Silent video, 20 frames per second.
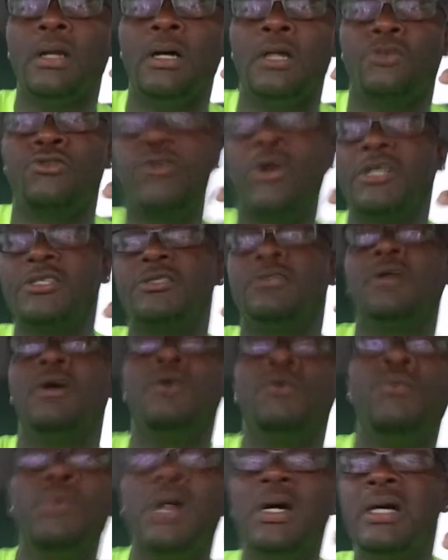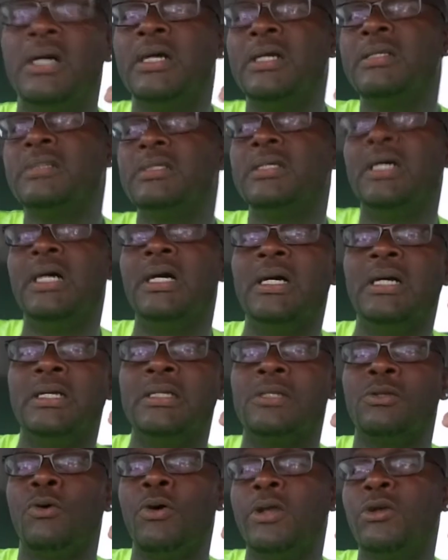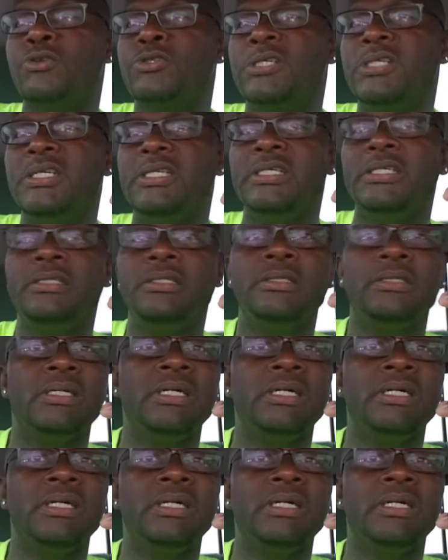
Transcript: trust no one, loyalty,